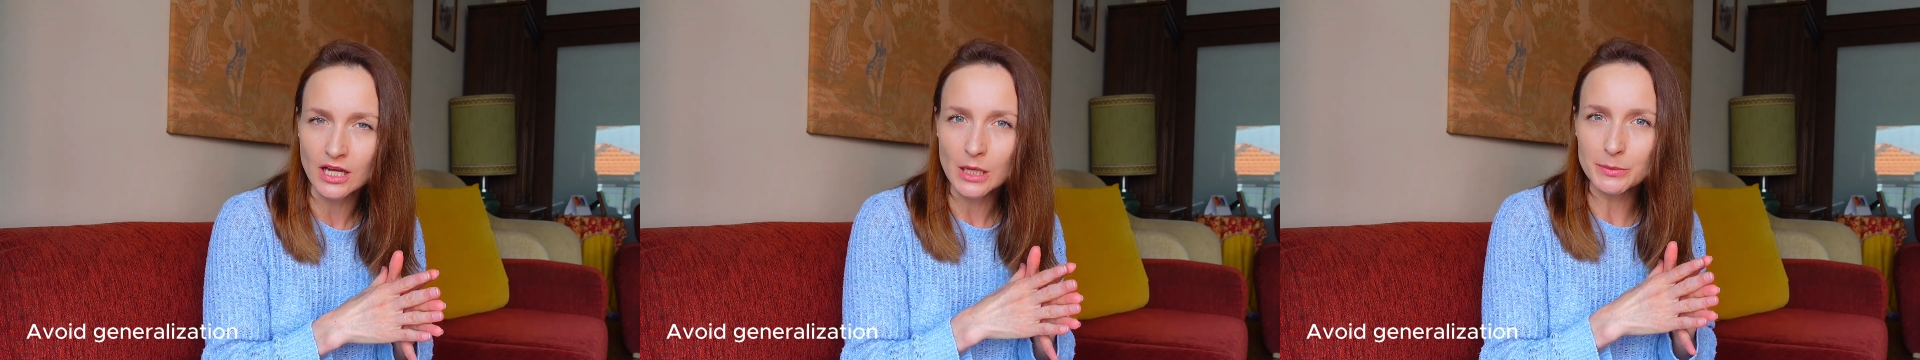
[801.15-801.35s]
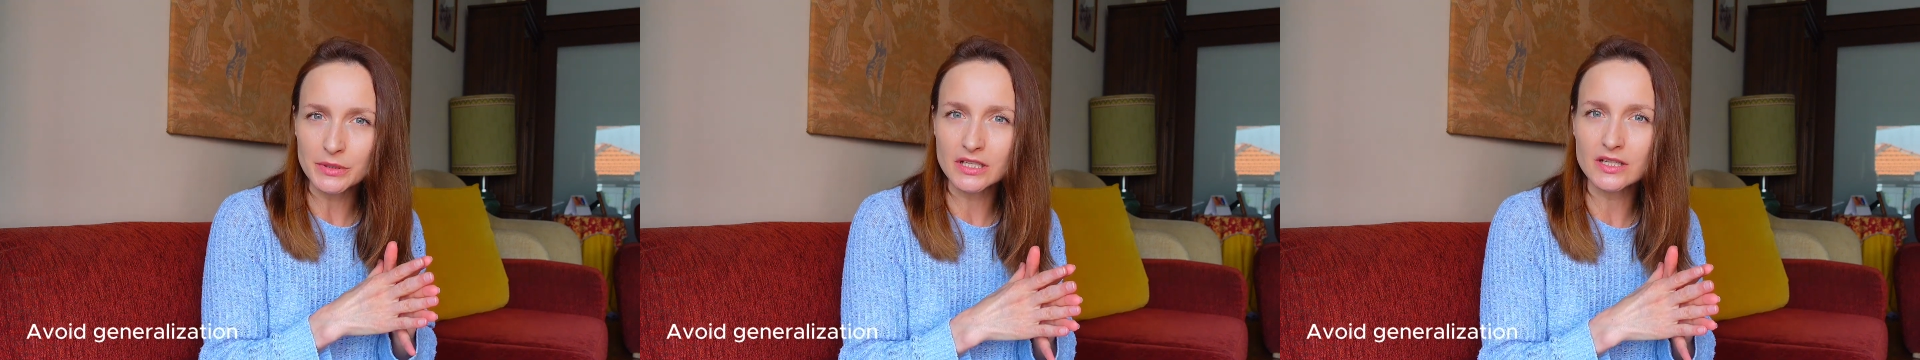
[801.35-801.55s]

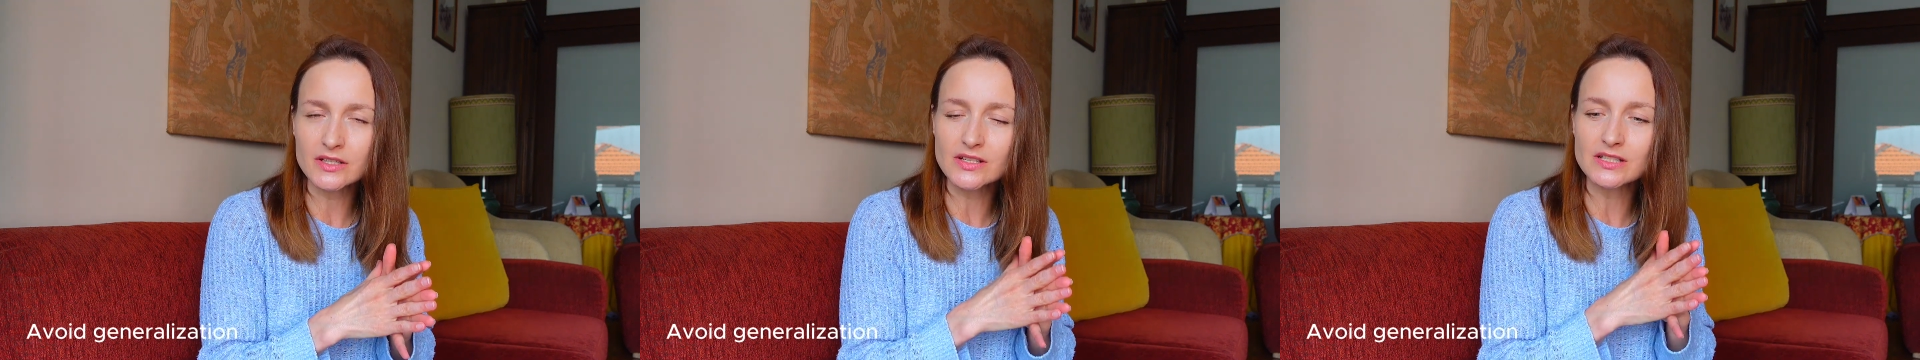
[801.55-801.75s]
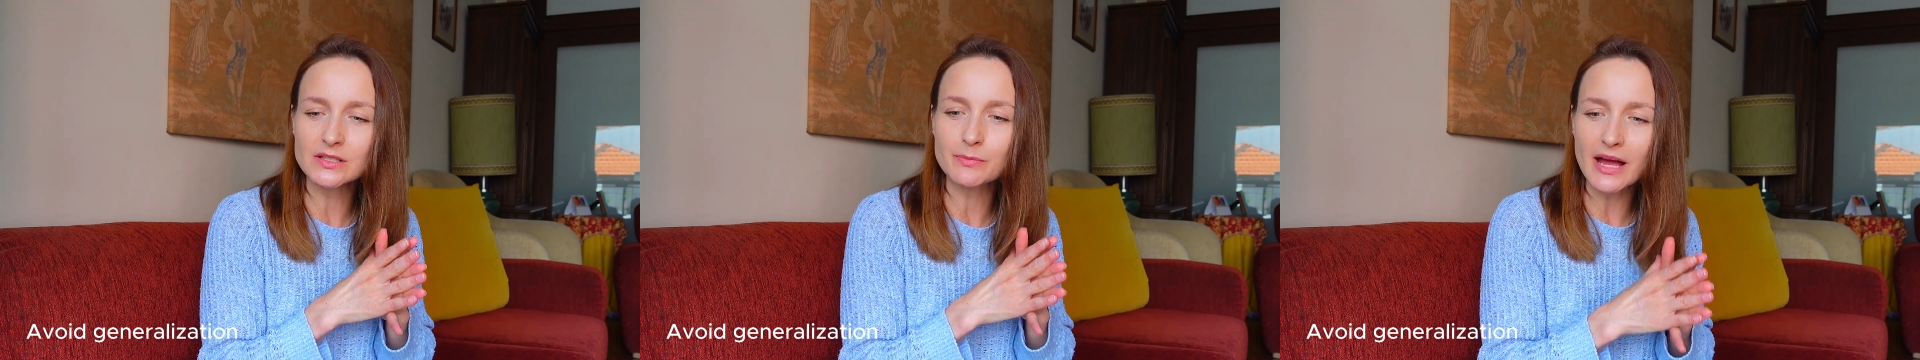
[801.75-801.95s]
because
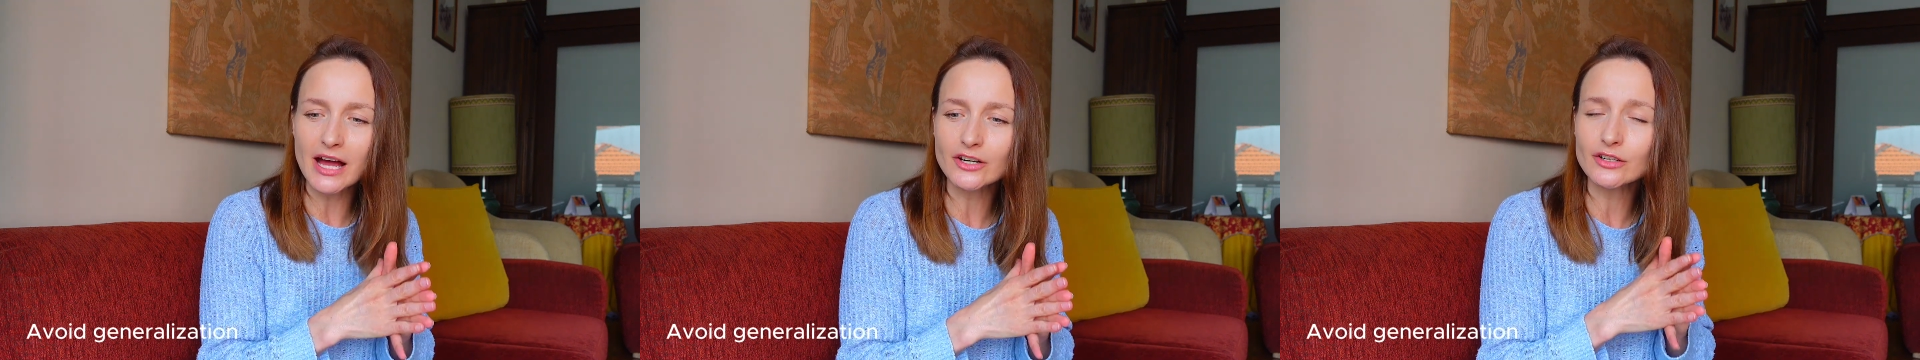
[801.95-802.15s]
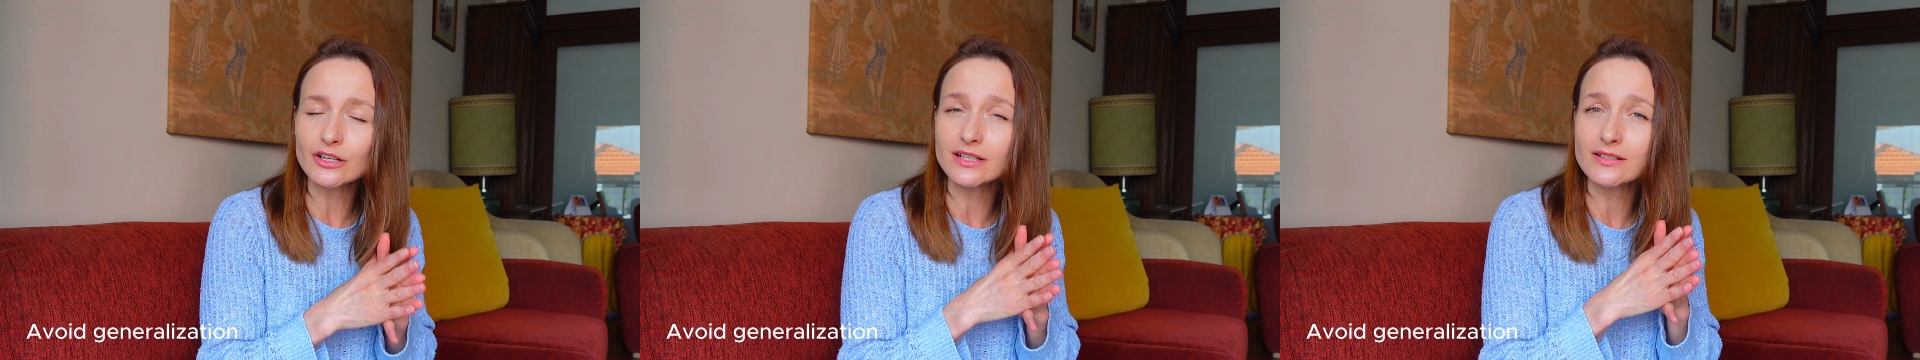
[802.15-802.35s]
it's
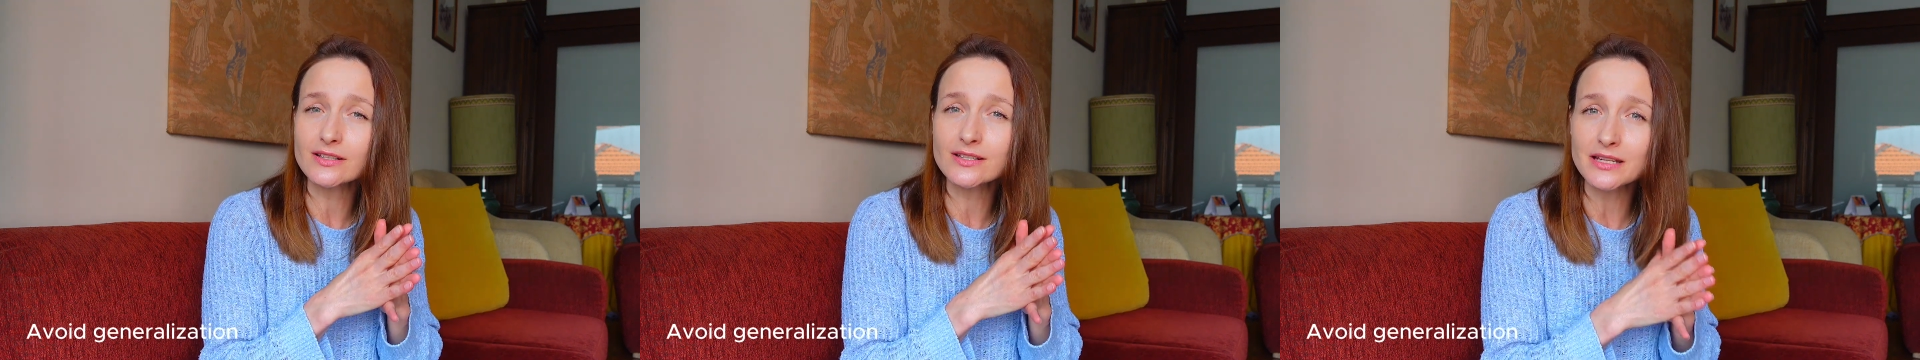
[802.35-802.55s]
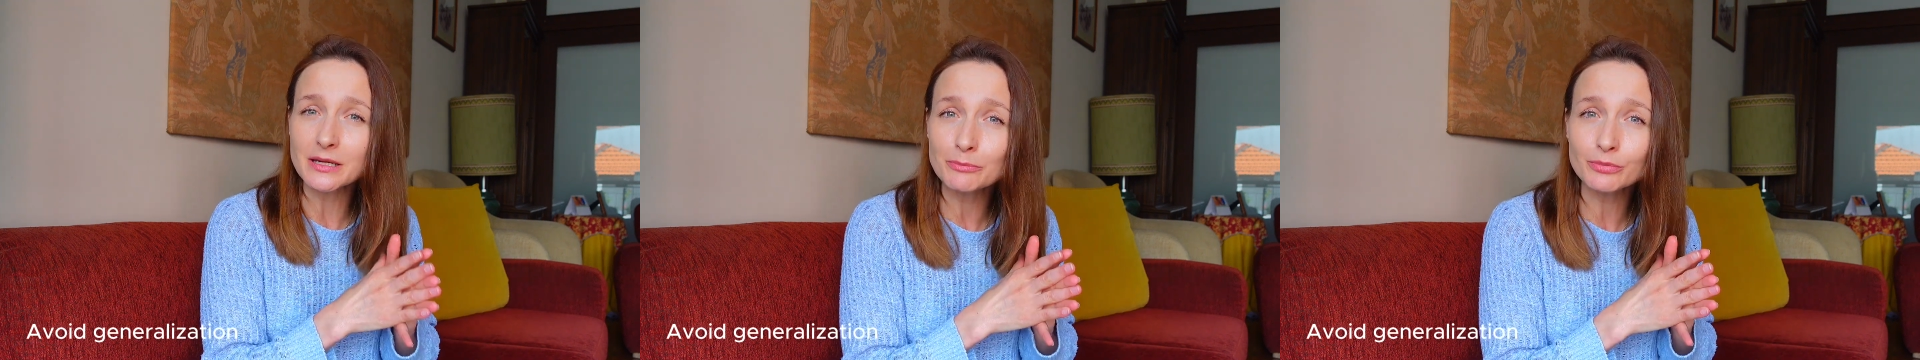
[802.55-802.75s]
better and
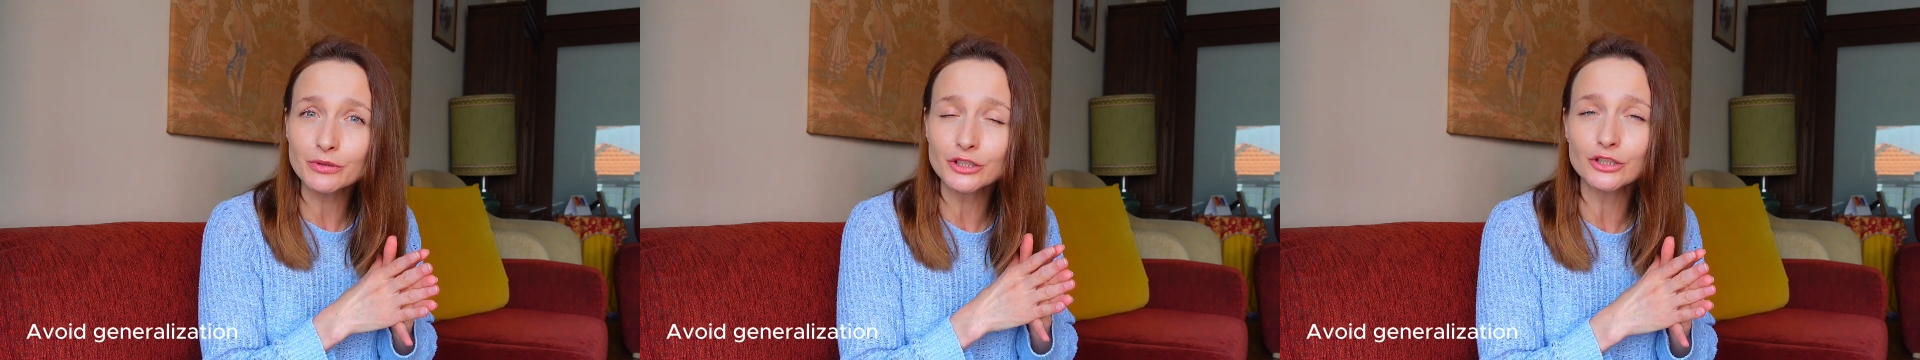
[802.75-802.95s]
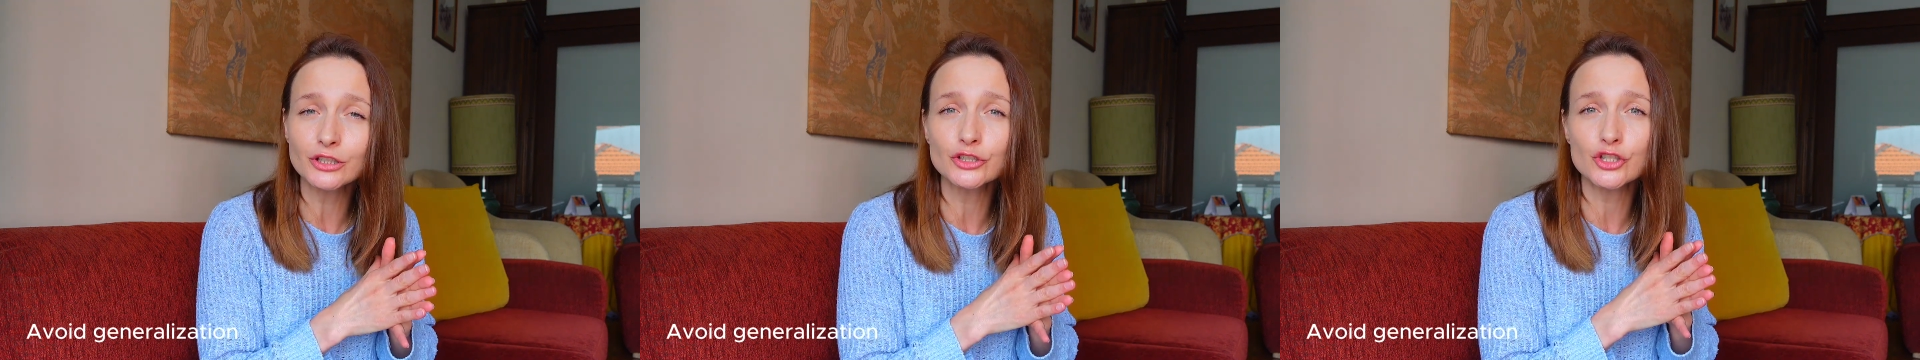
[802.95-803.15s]
simpler